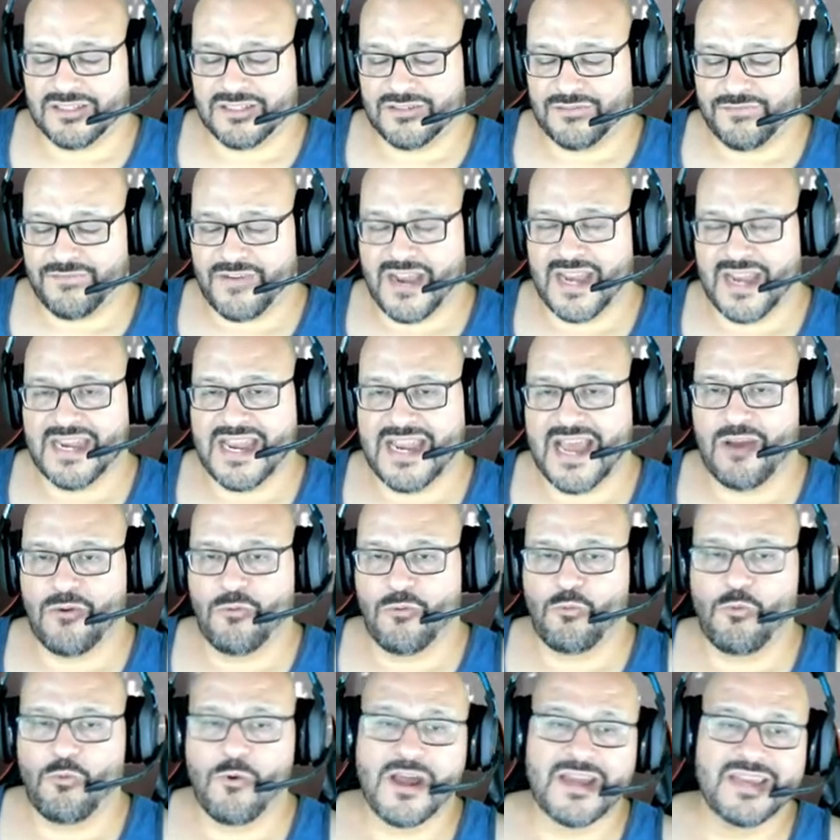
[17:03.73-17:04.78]
to find out
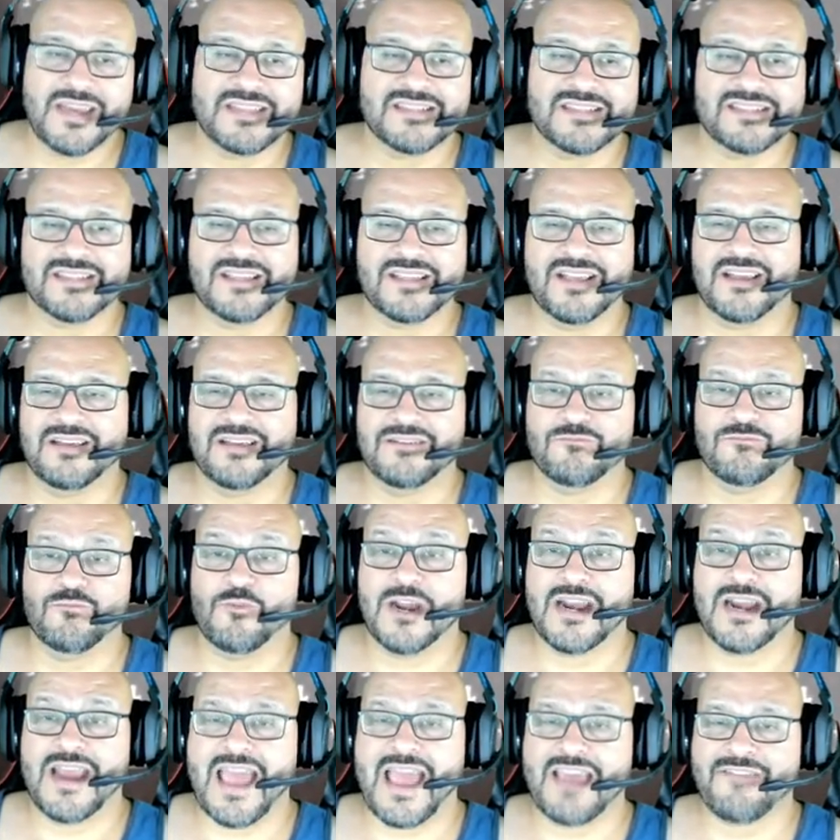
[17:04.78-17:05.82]
what is, the,
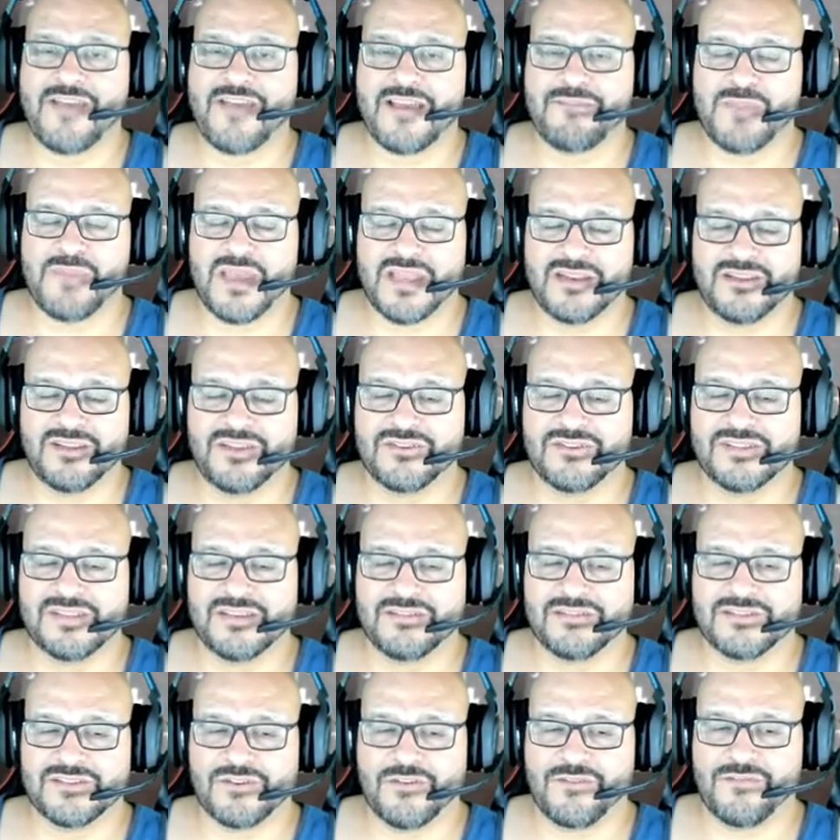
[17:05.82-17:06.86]
what have I been using
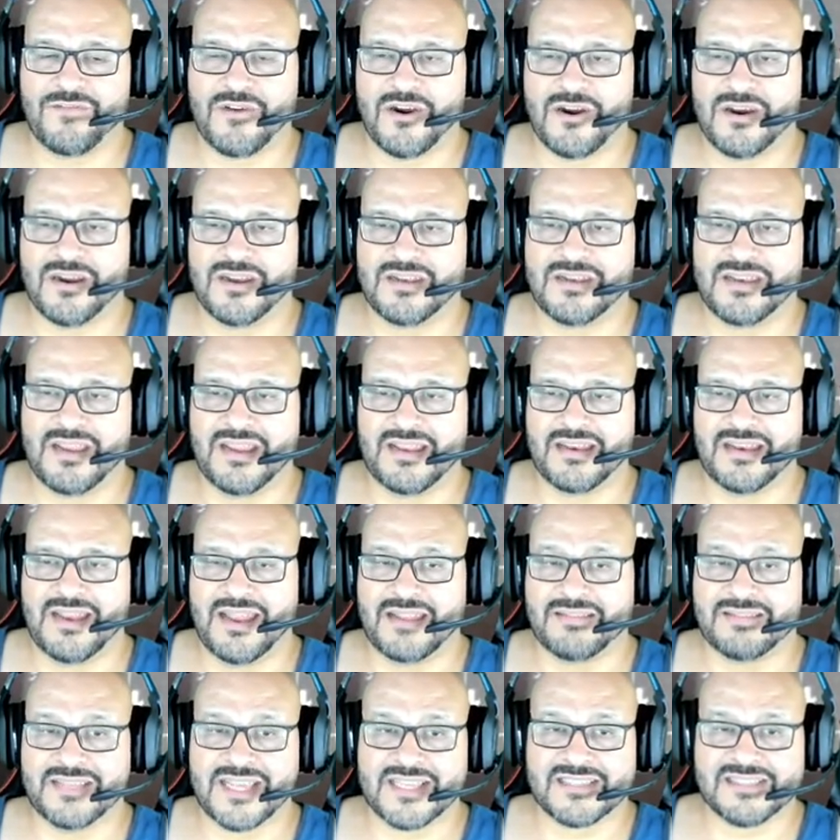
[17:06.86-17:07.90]
so far, and, and,
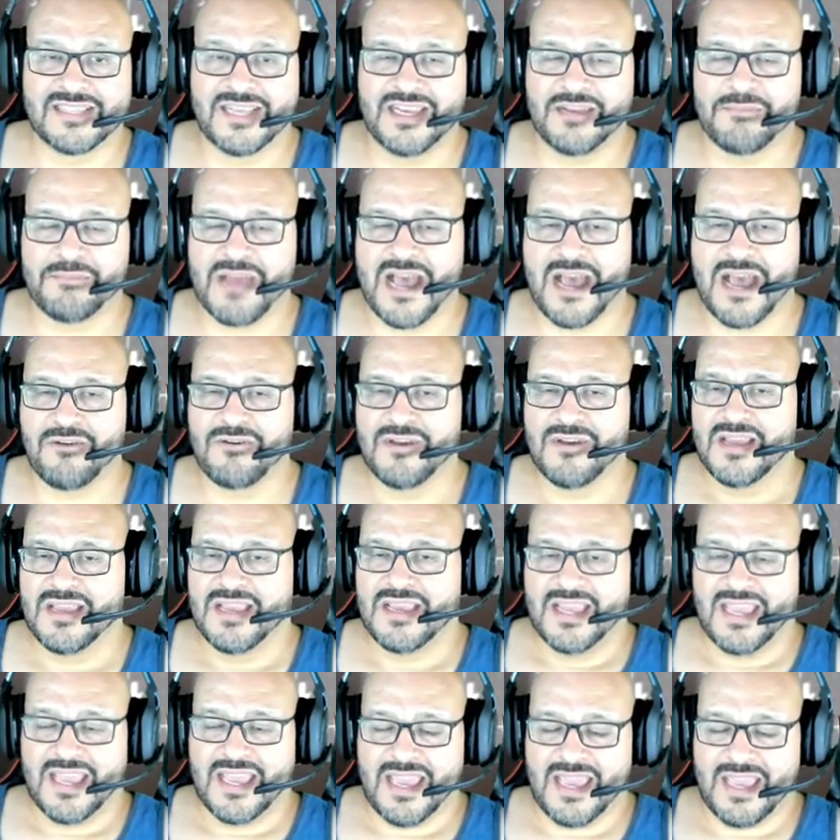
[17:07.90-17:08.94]
and testing them out.
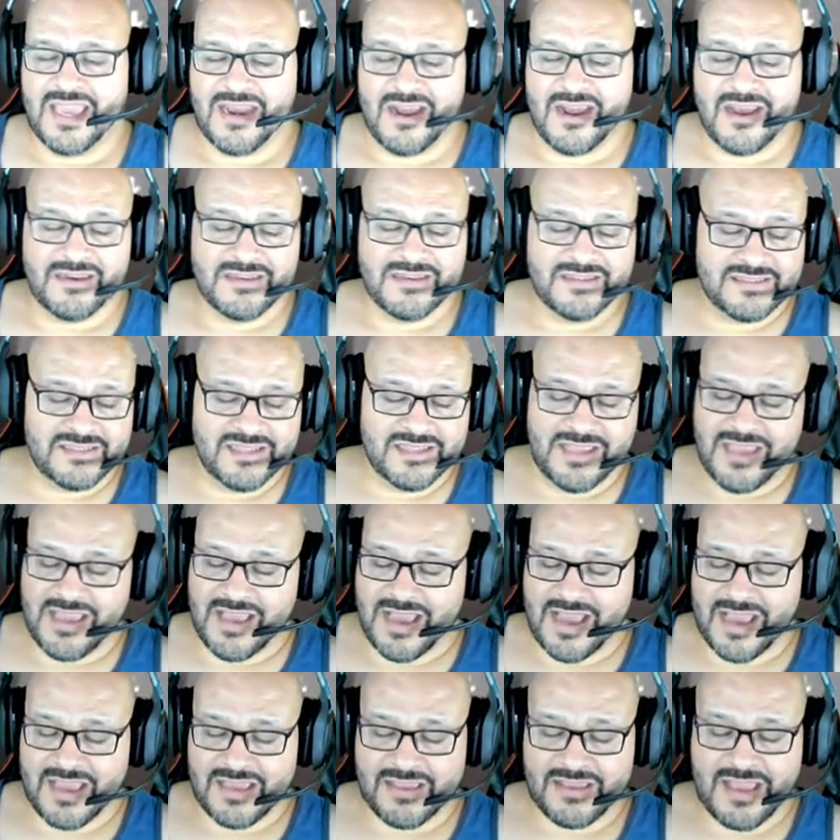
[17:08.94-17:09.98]
And honestly,
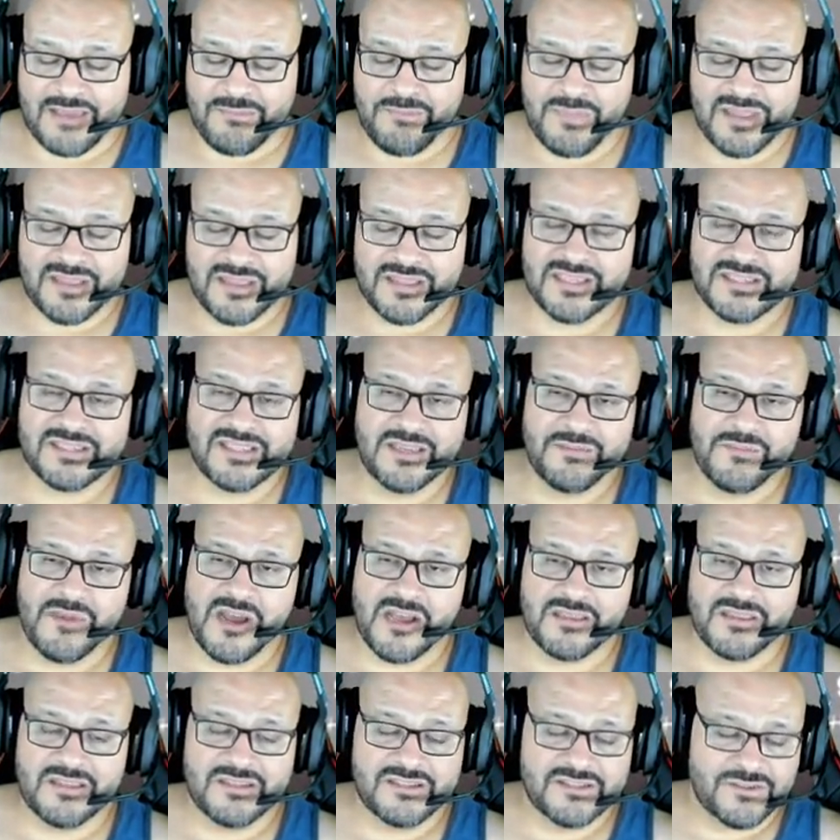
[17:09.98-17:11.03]
I, I've been testing
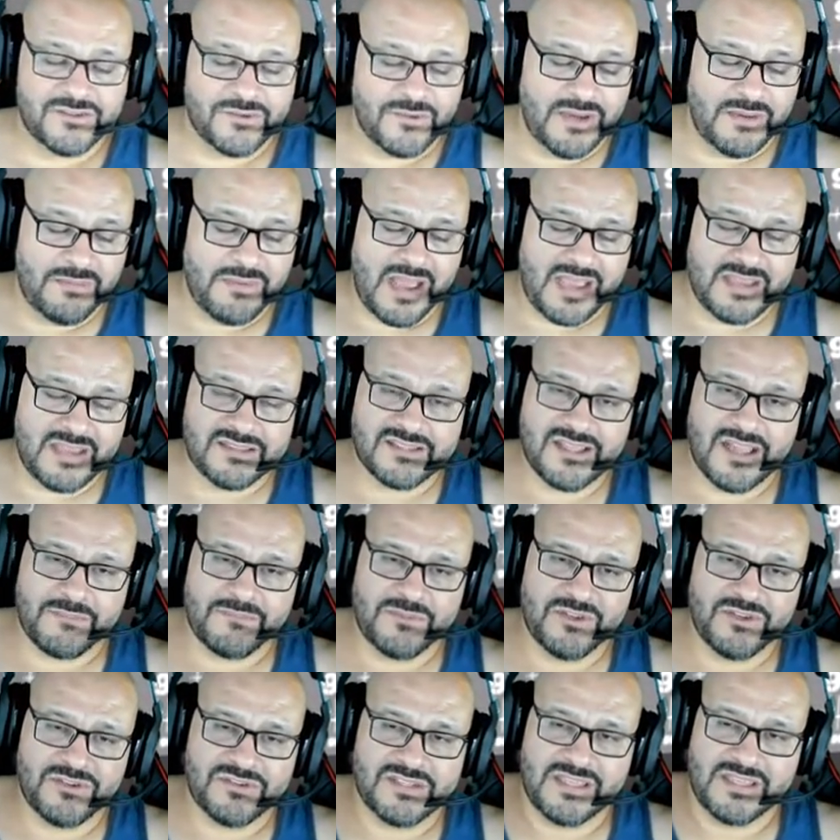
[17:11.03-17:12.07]
all these three. I stopped
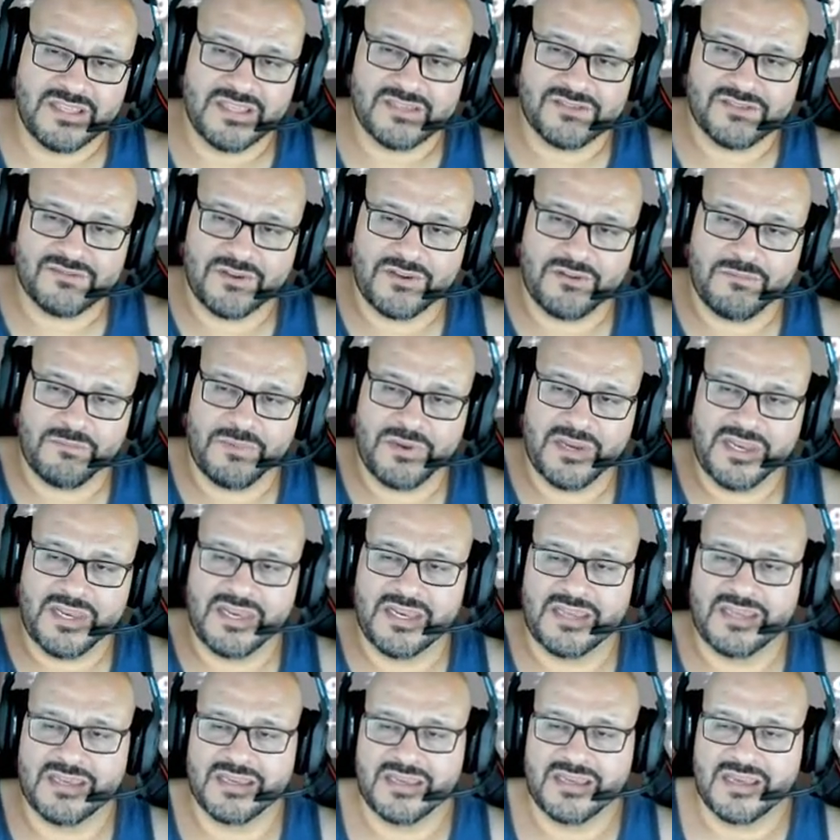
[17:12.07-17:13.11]
using this one
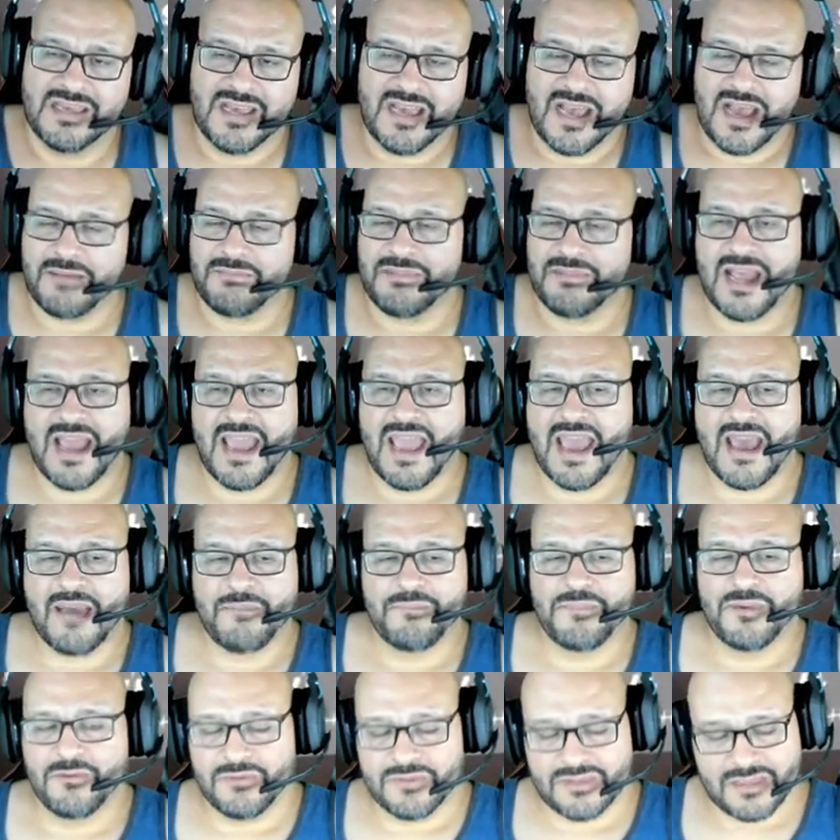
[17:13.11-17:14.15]
completely. I'm not
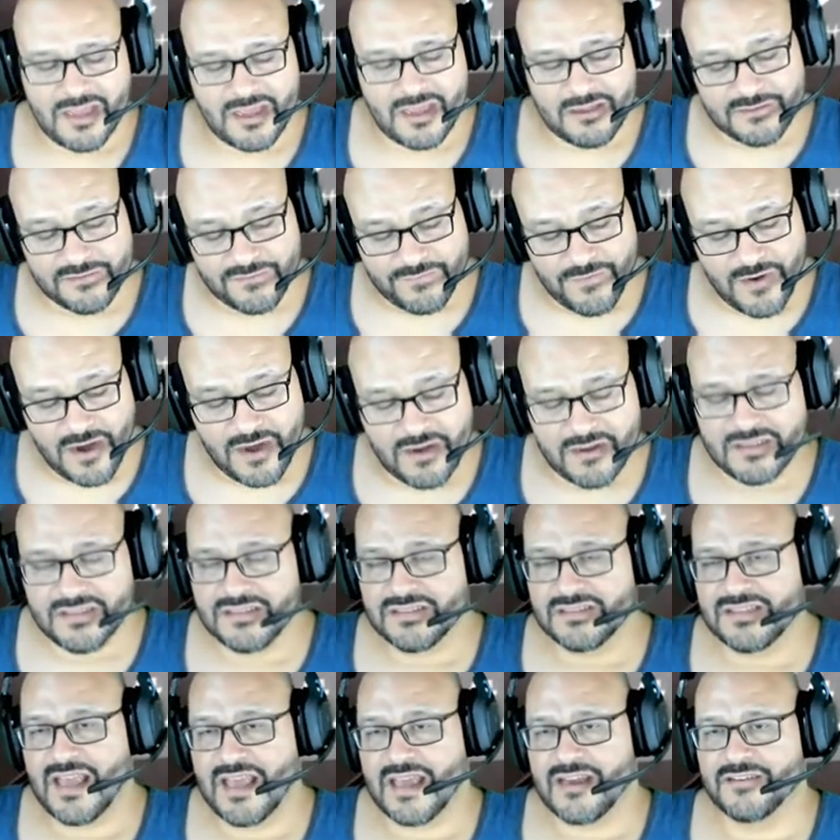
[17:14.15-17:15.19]
happy with it. I was very
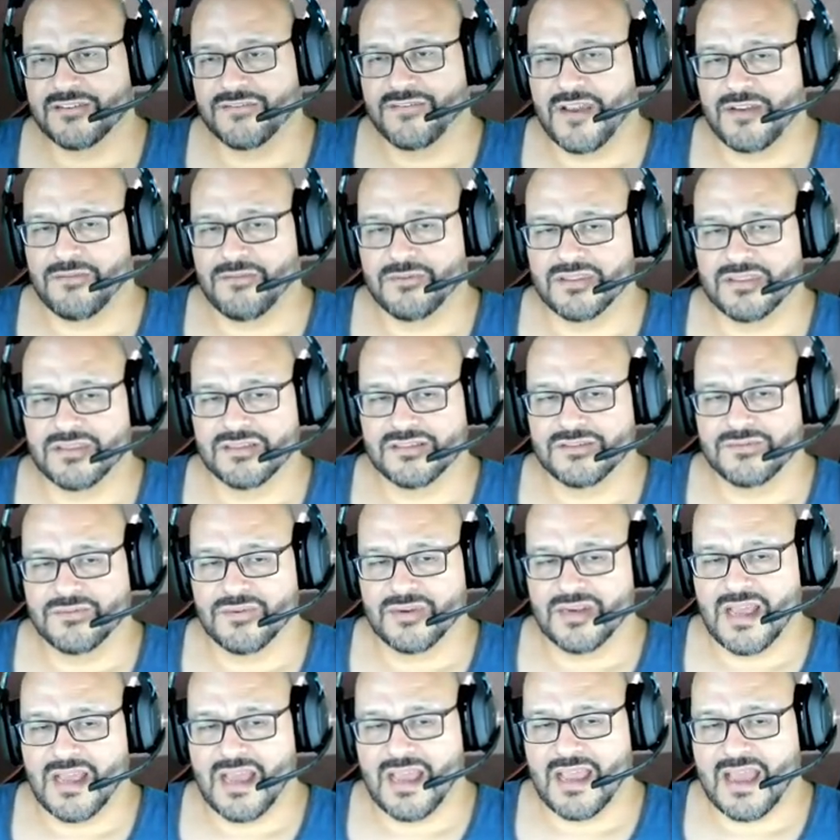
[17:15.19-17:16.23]
dissatisfied with this
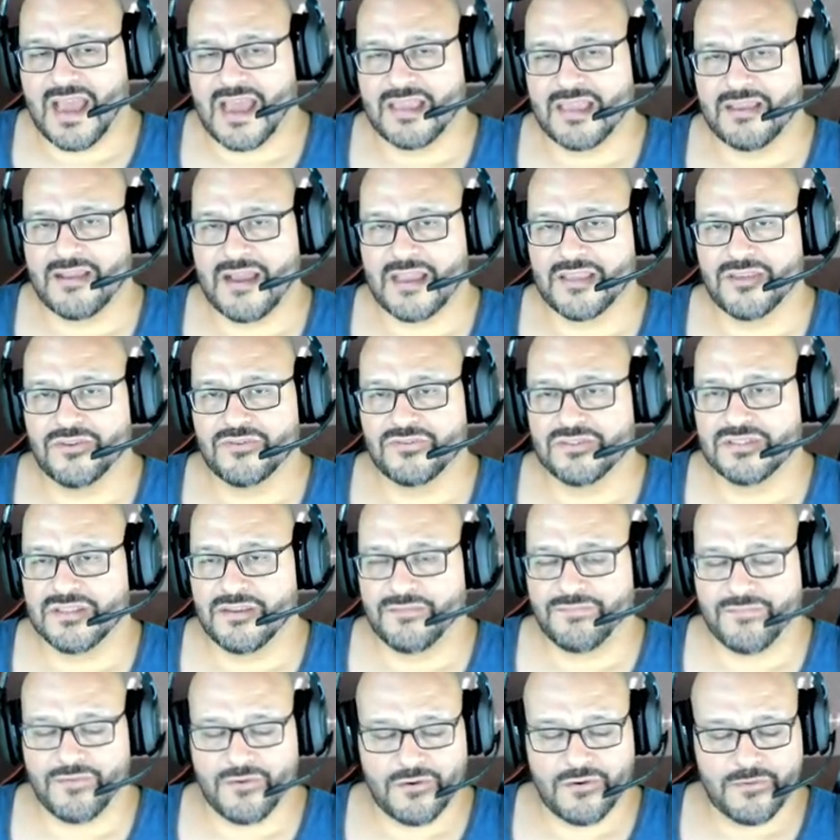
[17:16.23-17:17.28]
one. I, I, I used it
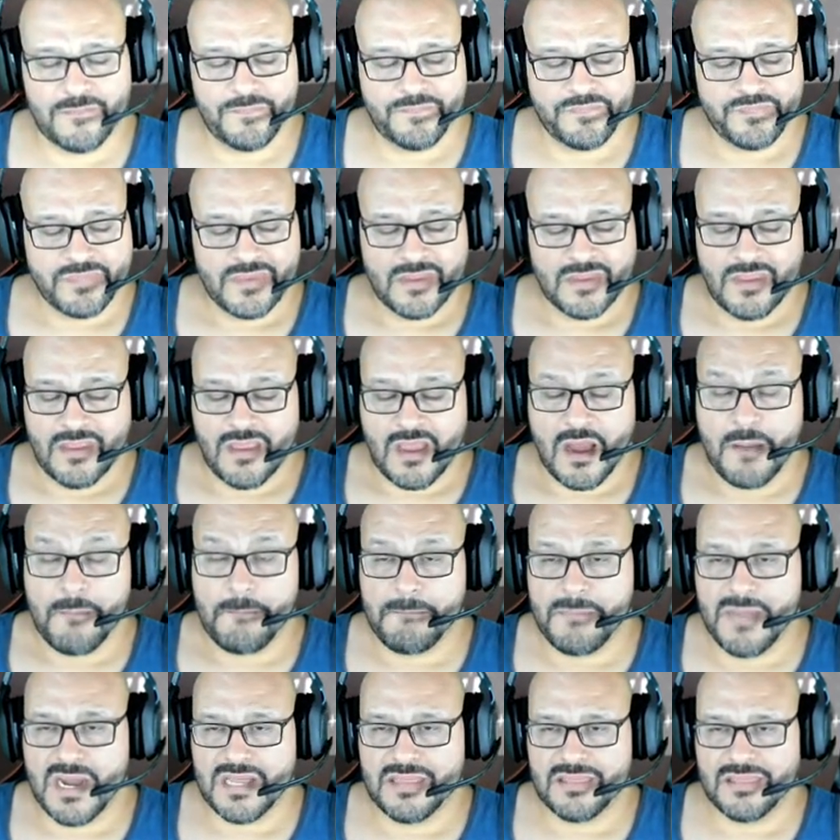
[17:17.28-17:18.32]
for a
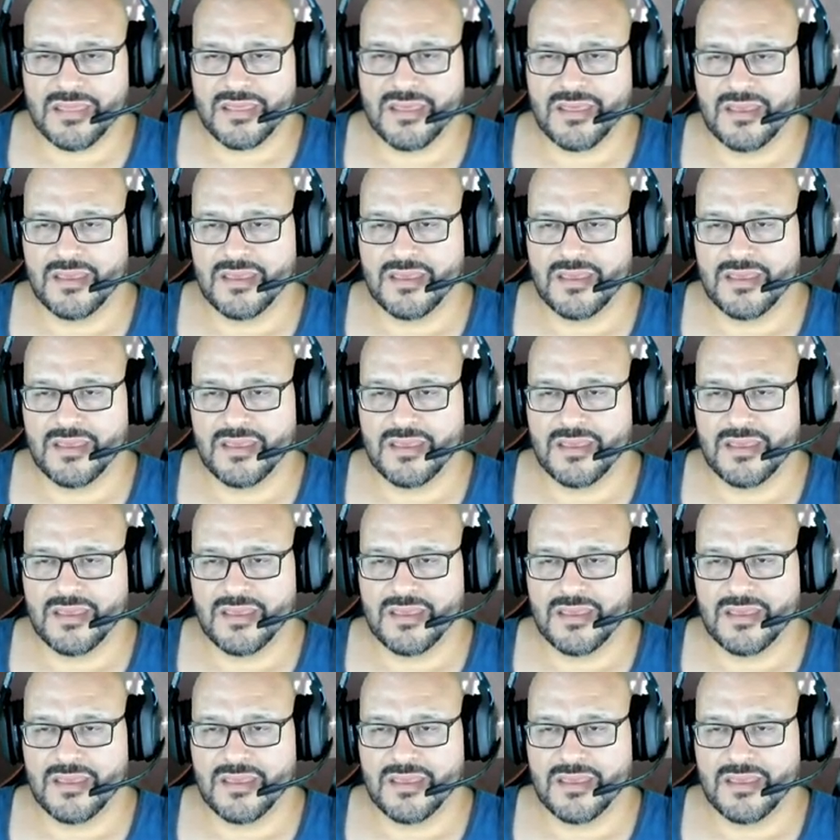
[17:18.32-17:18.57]
month,